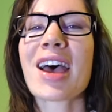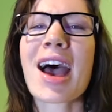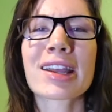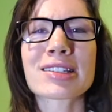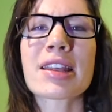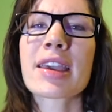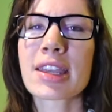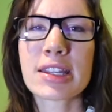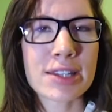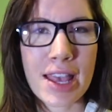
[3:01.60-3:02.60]
to act like
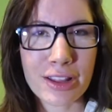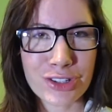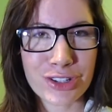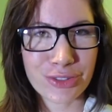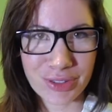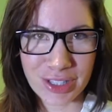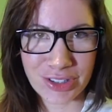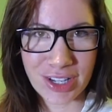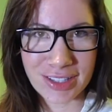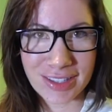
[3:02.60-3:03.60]
intelligent
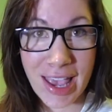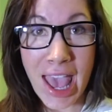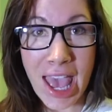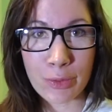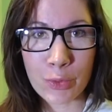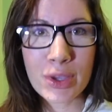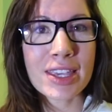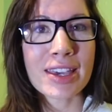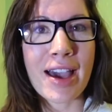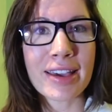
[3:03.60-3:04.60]
creatures, and we
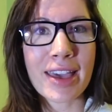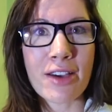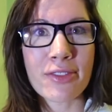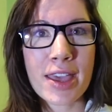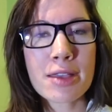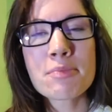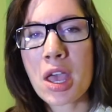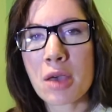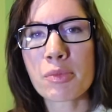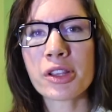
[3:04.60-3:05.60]
here at Cafe
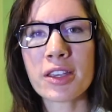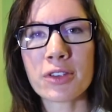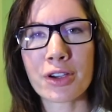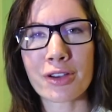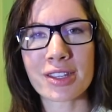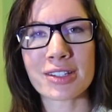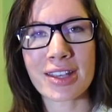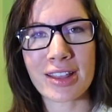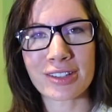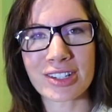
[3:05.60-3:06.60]
believe you're on the
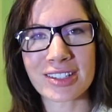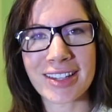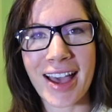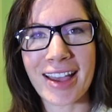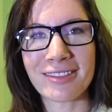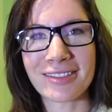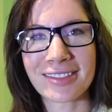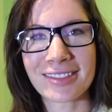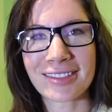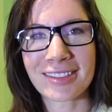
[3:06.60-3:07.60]
intelligent side.
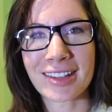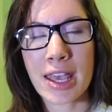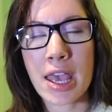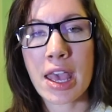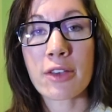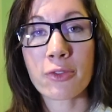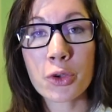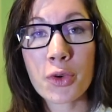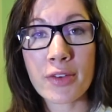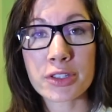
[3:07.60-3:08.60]
If
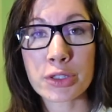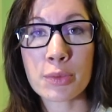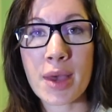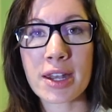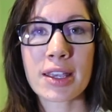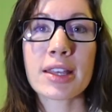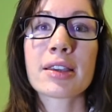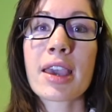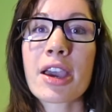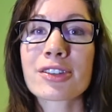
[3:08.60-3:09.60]
you have a Zoom etiquette
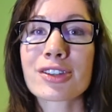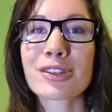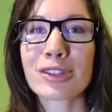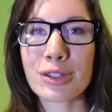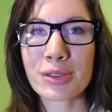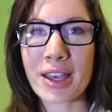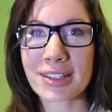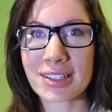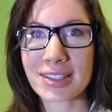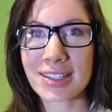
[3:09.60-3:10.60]
character you'd like to